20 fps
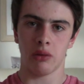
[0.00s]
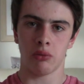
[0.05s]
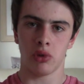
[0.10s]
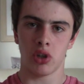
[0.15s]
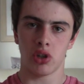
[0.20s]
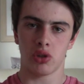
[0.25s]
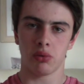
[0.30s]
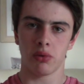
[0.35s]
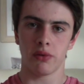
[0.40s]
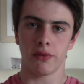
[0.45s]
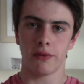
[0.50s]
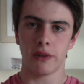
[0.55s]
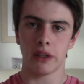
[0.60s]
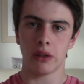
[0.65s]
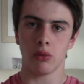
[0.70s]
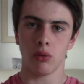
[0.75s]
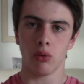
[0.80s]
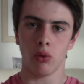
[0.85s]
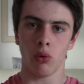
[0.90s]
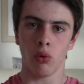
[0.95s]
which would
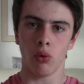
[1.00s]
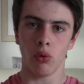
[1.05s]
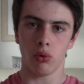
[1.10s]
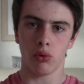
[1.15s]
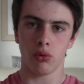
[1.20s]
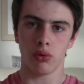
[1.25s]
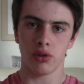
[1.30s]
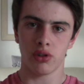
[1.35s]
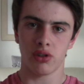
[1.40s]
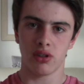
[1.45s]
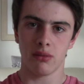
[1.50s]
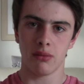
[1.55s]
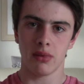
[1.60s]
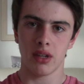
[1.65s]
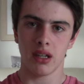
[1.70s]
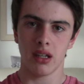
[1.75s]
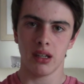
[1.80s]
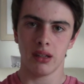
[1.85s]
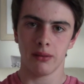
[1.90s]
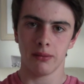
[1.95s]
feel awkward to
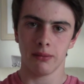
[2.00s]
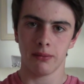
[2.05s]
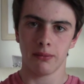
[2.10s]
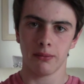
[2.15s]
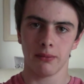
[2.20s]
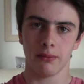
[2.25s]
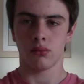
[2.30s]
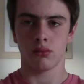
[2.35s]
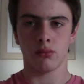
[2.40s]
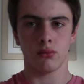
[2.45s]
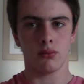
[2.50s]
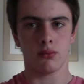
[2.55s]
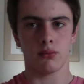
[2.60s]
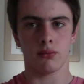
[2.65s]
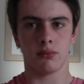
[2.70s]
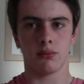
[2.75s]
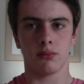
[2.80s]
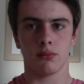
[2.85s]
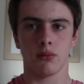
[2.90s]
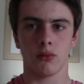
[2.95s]
me,
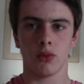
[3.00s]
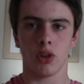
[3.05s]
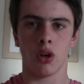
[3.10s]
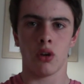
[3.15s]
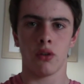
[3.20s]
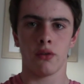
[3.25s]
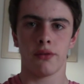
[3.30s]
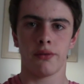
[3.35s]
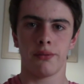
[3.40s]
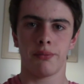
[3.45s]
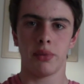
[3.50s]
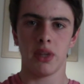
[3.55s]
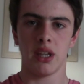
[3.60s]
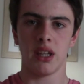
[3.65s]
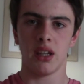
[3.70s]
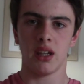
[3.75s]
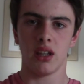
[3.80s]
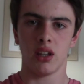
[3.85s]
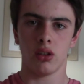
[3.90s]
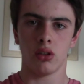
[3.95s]
of
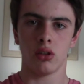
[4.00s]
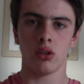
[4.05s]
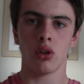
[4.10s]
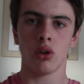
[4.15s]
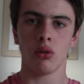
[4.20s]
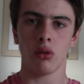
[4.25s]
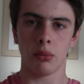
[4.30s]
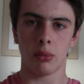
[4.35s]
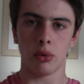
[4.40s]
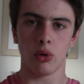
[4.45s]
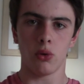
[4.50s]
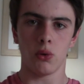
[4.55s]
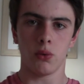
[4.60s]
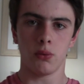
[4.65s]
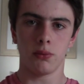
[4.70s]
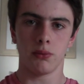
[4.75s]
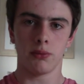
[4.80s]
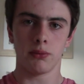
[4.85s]
being knowable.